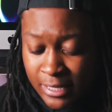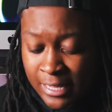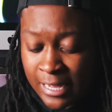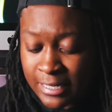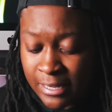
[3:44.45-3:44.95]

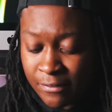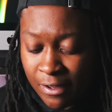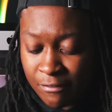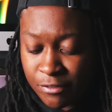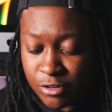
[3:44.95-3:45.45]
The idea of
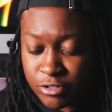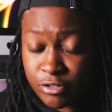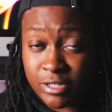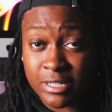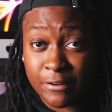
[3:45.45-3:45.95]
having your
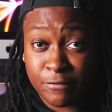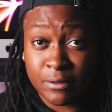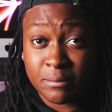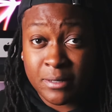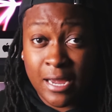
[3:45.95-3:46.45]
screen like
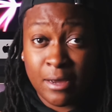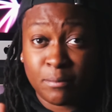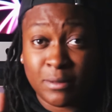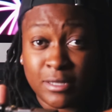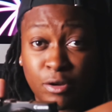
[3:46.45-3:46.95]
flip
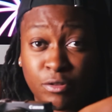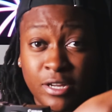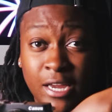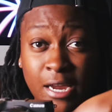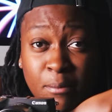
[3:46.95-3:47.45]
down below the
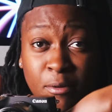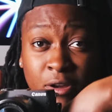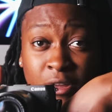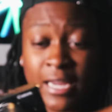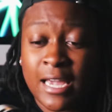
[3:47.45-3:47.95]

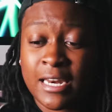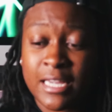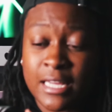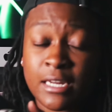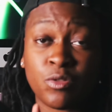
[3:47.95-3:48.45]
camera and kind
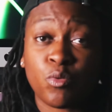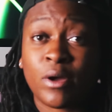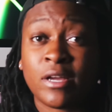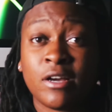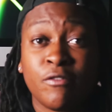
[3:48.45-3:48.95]
of get in the
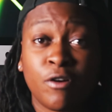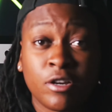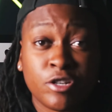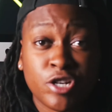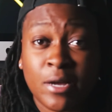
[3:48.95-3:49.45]
way of
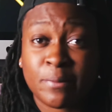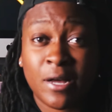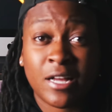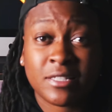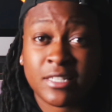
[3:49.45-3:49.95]
all your
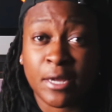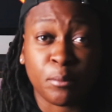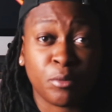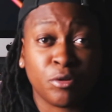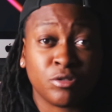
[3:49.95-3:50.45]
tripods,
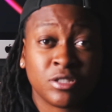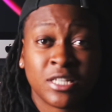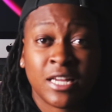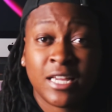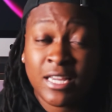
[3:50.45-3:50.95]
gimbals,